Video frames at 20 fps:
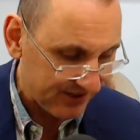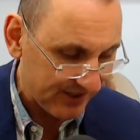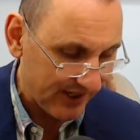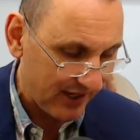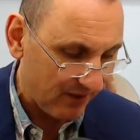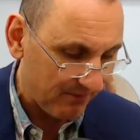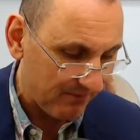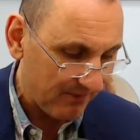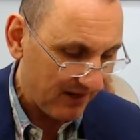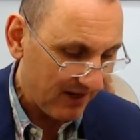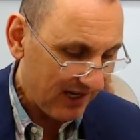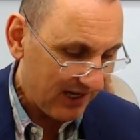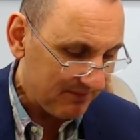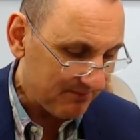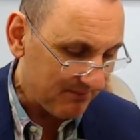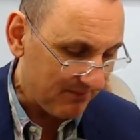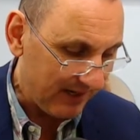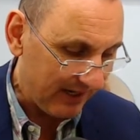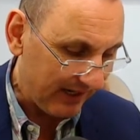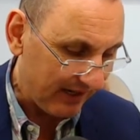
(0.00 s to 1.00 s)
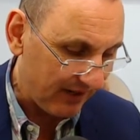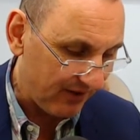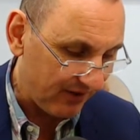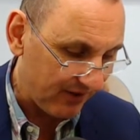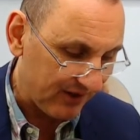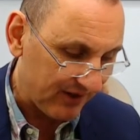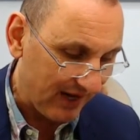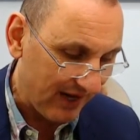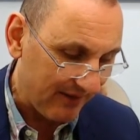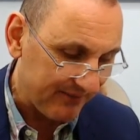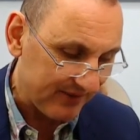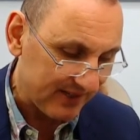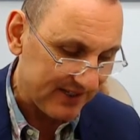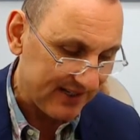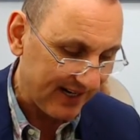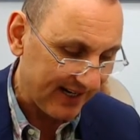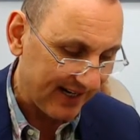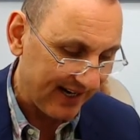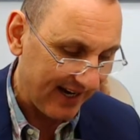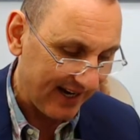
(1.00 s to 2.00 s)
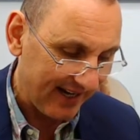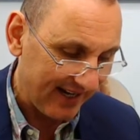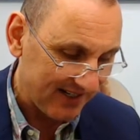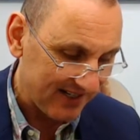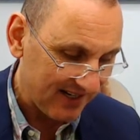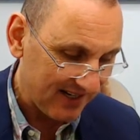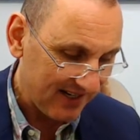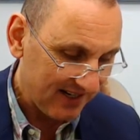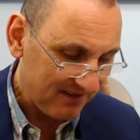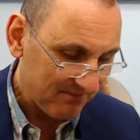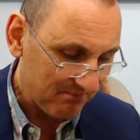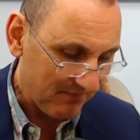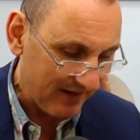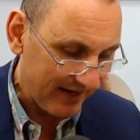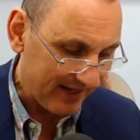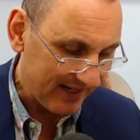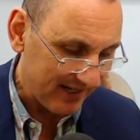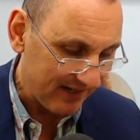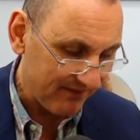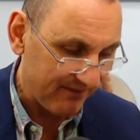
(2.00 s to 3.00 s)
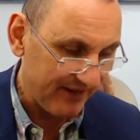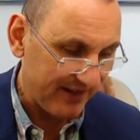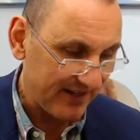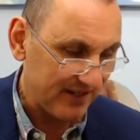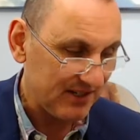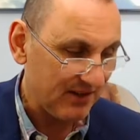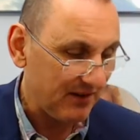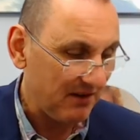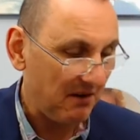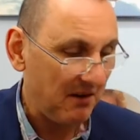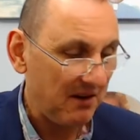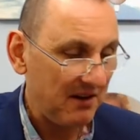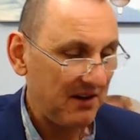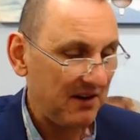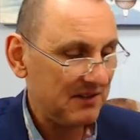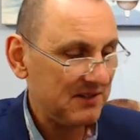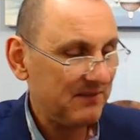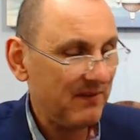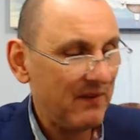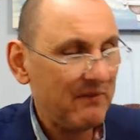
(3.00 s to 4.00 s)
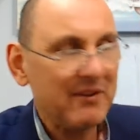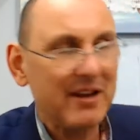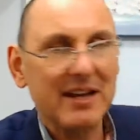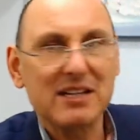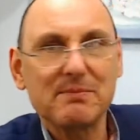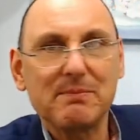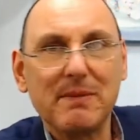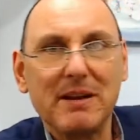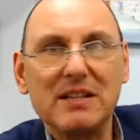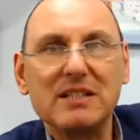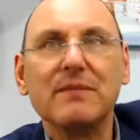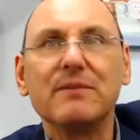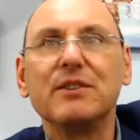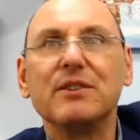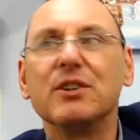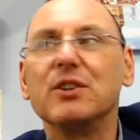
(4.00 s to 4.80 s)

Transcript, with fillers: to help, meaning he could have the second hand made and fitted. So it's very expensive to